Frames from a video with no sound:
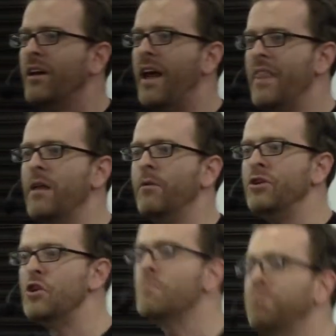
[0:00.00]
And then
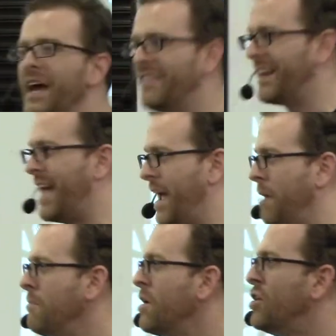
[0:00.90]
when you play the
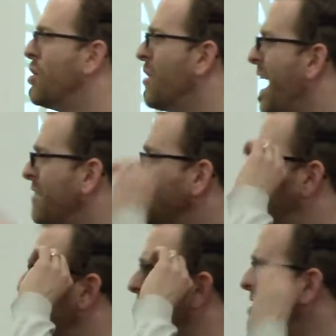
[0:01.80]
game, you don't have to
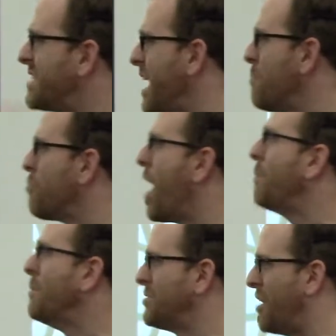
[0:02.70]
do the same
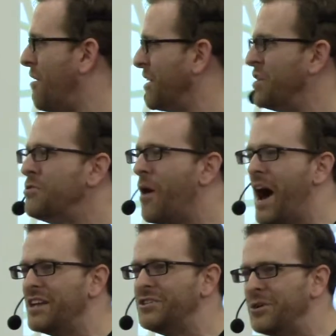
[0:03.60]
problem solving. You know
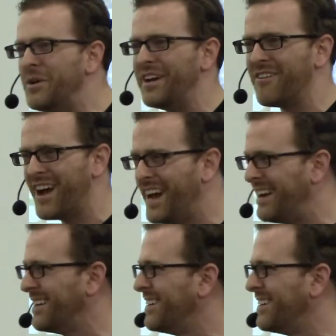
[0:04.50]
how to do it, right?